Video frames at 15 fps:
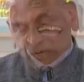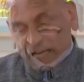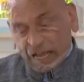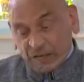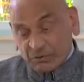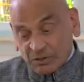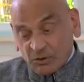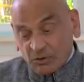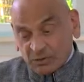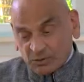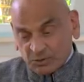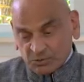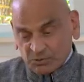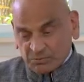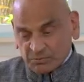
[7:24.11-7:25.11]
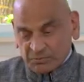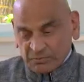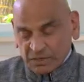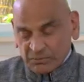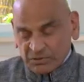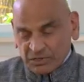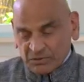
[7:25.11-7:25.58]
Actually, also to
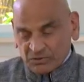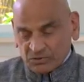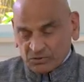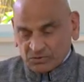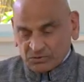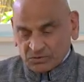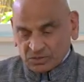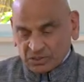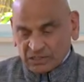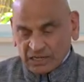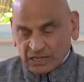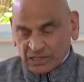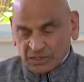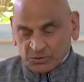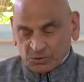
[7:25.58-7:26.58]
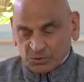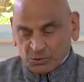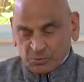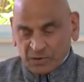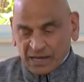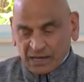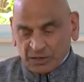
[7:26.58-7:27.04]
maybe slightly to
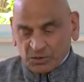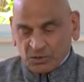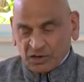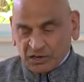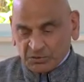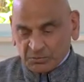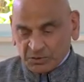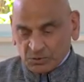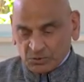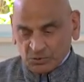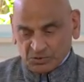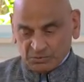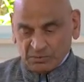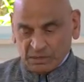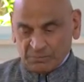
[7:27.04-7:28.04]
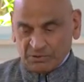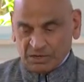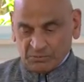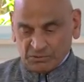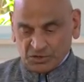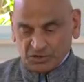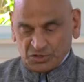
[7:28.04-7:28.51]
go back, you asked me who is my
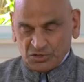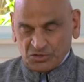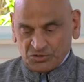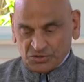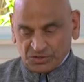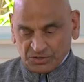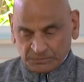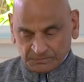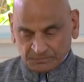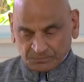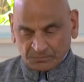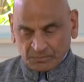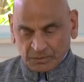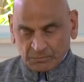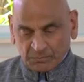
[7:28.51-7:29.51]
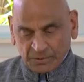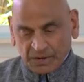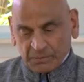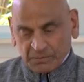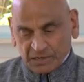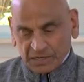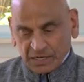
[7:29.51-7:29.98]
primary teacher.
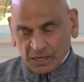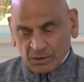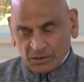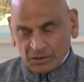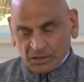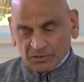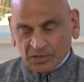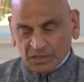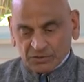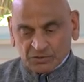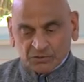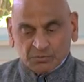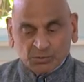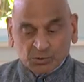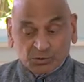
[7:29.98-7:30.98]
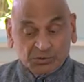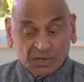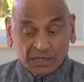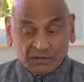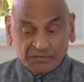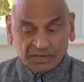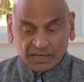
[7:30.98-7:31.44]
Primary now in the sense of most
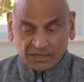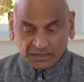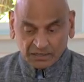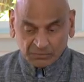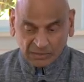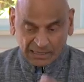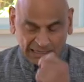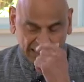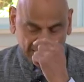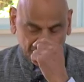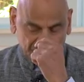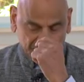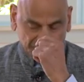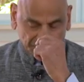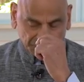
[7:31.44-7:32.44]
significant in my life.